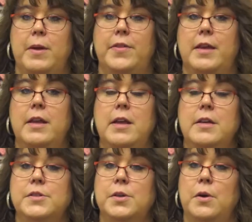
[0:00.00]
with it.
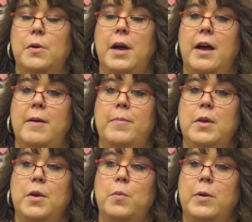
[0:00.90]
So
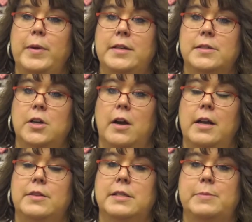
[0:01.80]
when we start
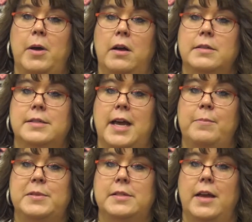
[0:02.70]
at the small
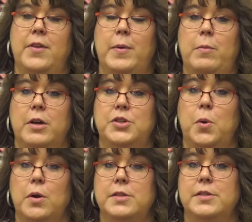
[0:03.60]
steps and then we work
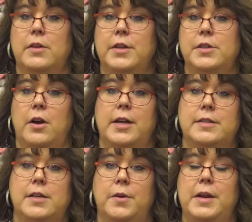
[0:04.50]
towards the target
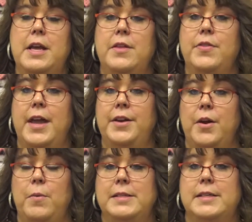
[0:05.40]
zone, they
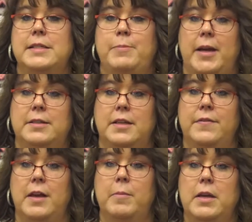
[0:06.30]
know what's expected of
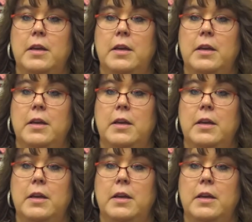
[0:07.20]
them.